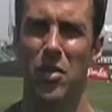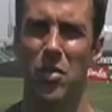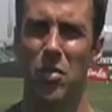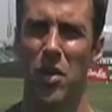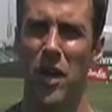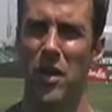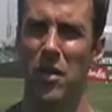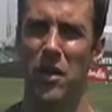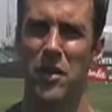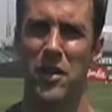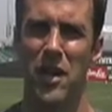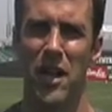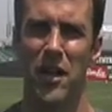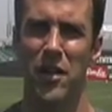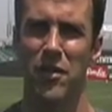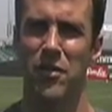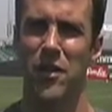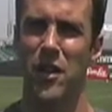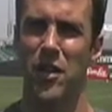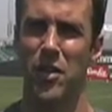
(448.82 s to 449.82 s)
whether it's on
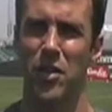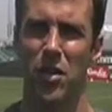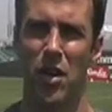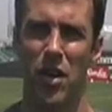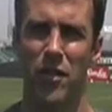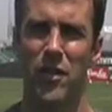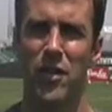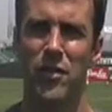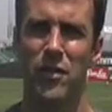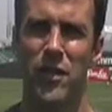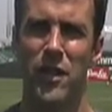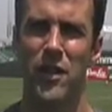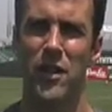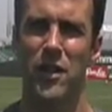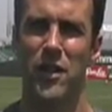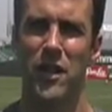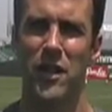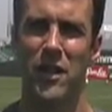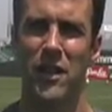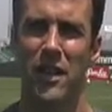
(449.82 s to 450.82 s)
the field or off the field,
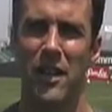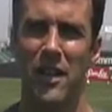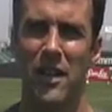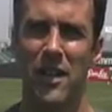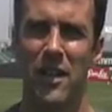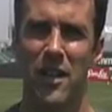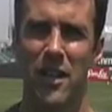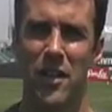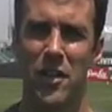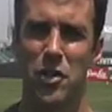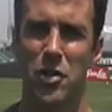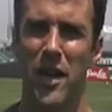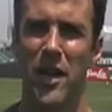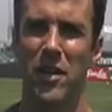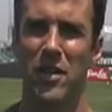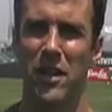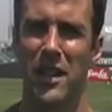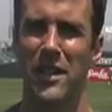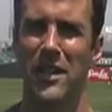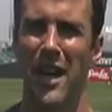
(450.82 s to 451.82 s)
and try to
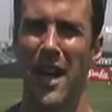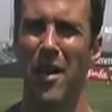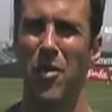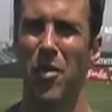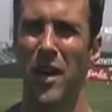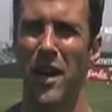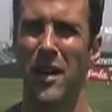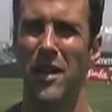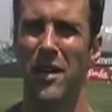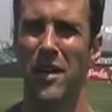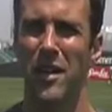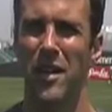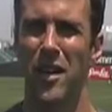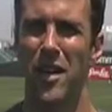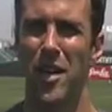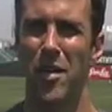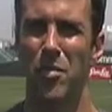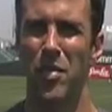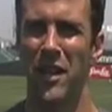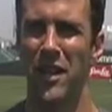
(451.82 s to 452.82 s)
lead that way.
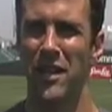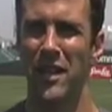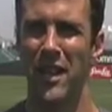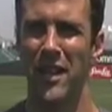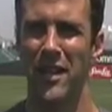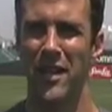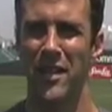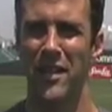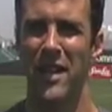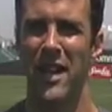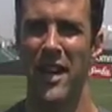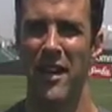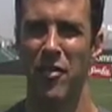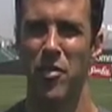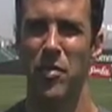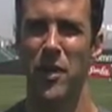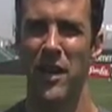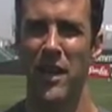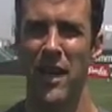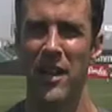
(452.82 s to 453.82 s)
But at the end of the day,
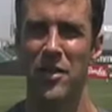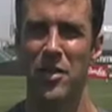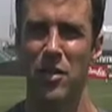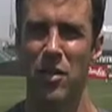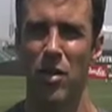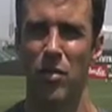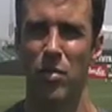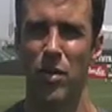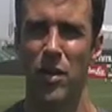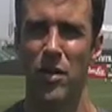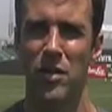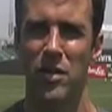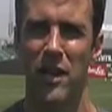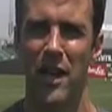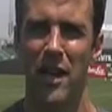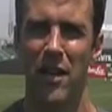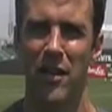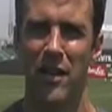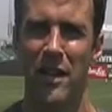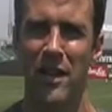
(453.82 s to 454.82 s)
everybody has their own
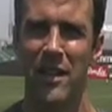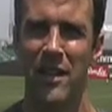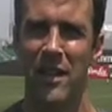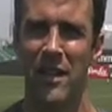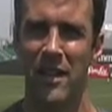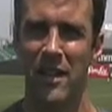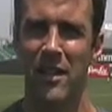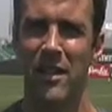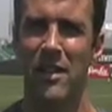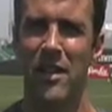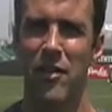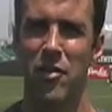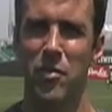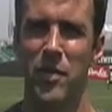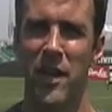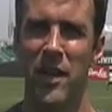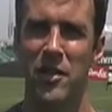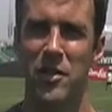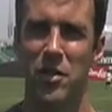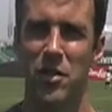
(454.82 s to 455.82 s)
personality,
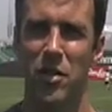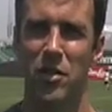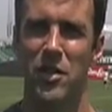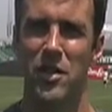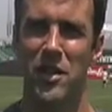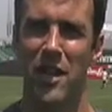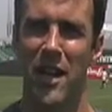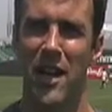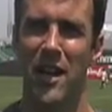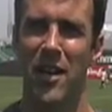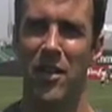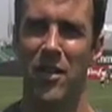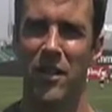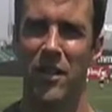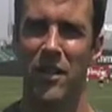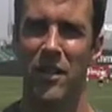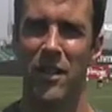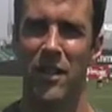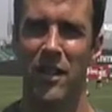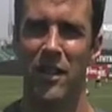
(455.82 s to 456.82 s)
everybody has their own style, and
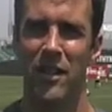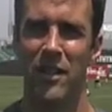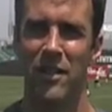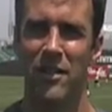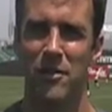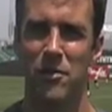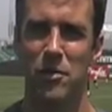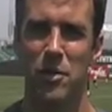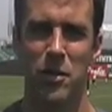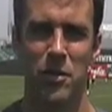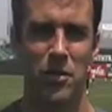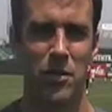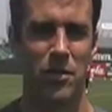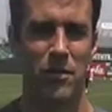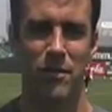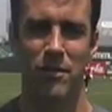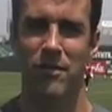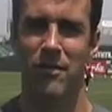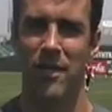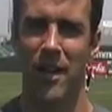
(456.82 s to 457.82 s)
just
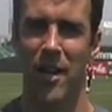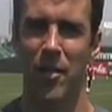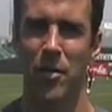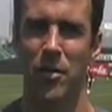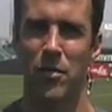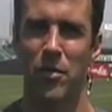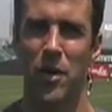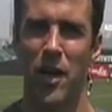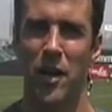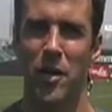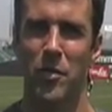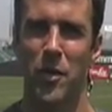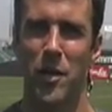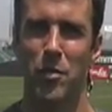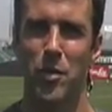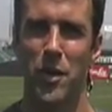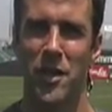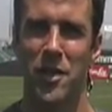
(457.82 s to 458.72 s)
I would recommend be